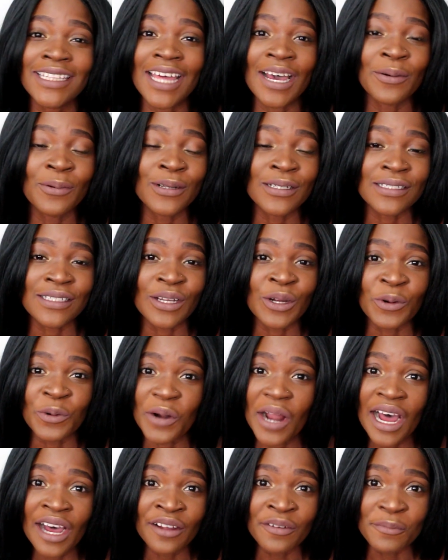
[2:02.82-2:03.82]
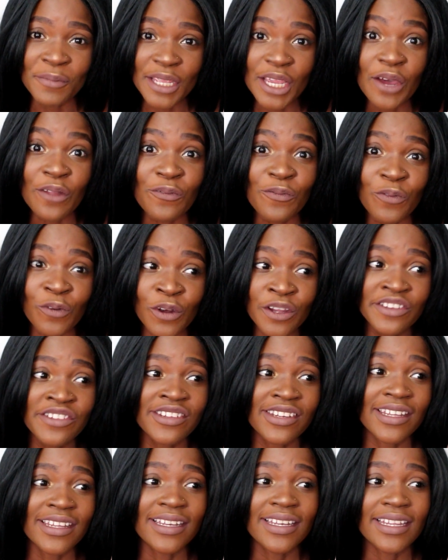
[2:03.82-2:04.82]
that was around me,
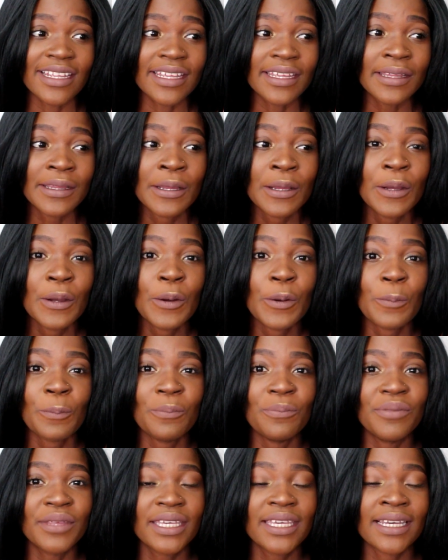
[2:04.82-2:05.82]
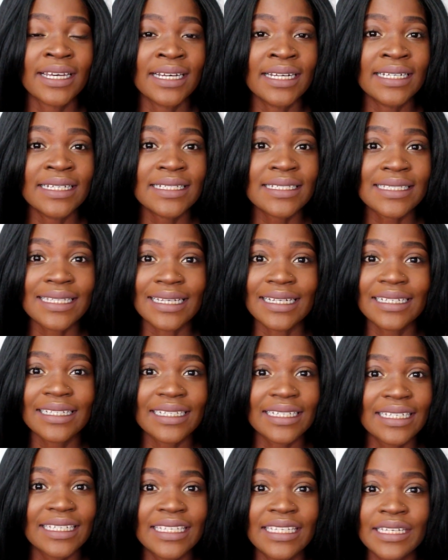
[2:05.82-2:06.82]
unfortunately, because
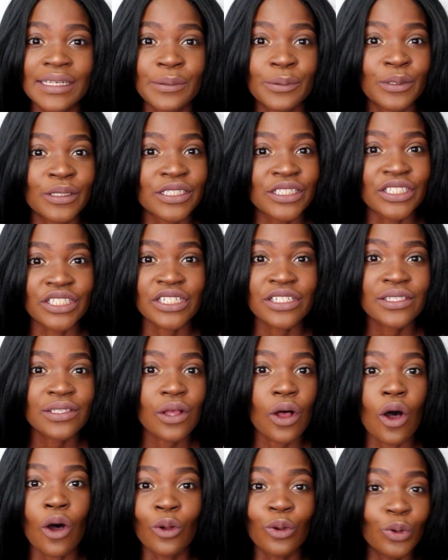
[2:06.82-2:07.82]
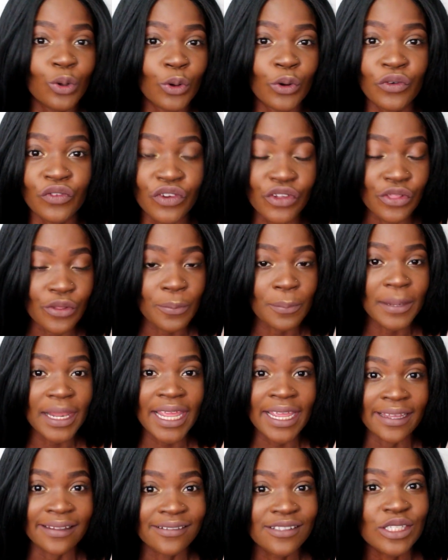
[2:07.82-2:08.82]
he was just all over the
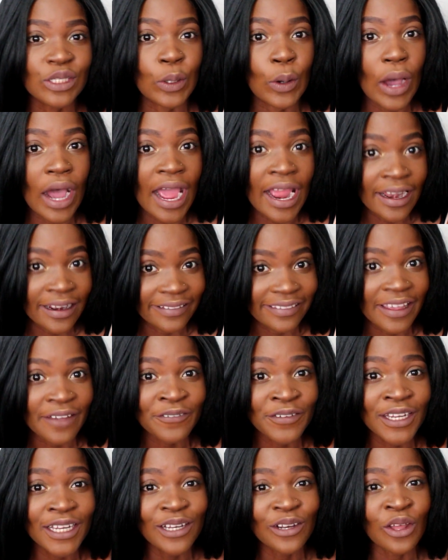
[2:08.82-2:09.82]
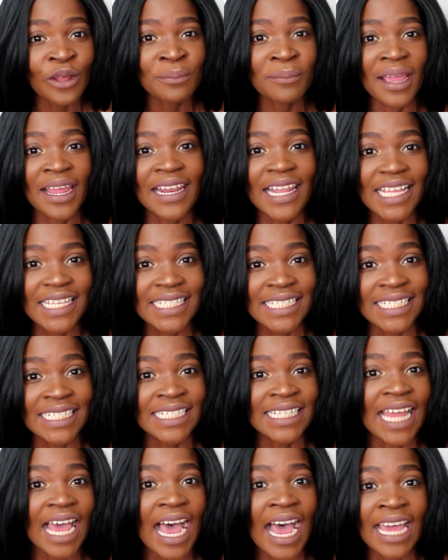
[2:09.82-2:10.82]
plane. So I definitely learned my
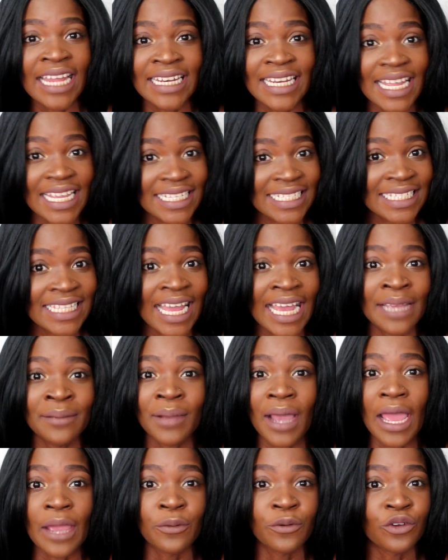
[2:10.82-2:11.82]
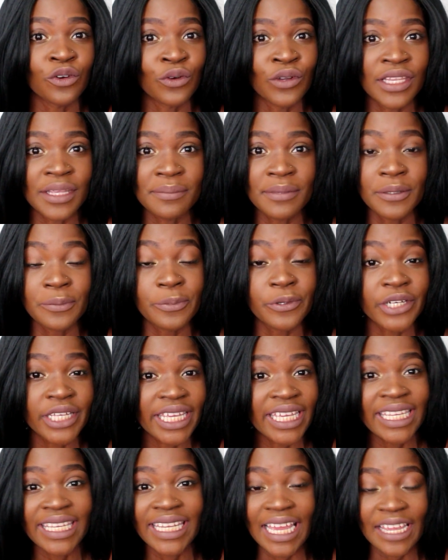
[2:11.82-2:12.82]
lesson, and next time I would only be
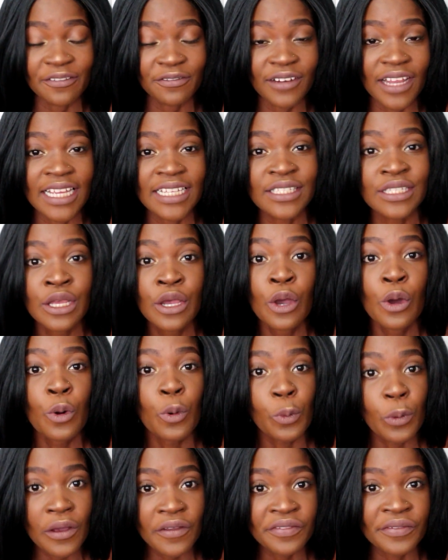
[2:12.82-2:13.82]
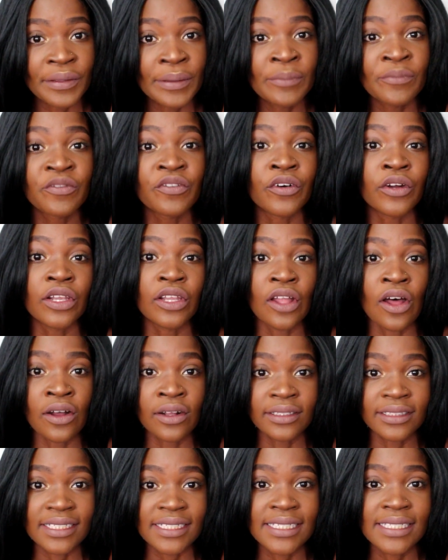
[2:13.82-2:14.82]
booking night flights with him for
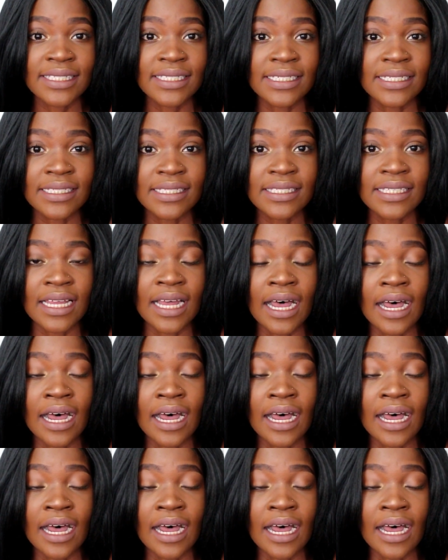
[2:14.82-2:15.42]
long distance,